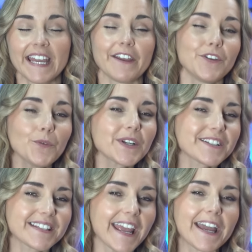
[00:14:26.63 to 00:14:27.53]
If you want to
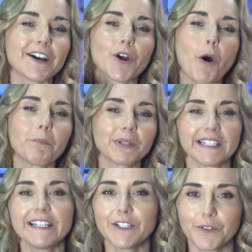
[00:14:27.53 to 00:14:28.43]
stay
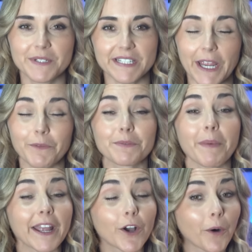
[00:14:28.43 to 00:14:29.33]
completely up to date with
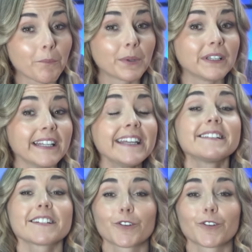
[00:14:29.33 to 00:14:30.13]
my complete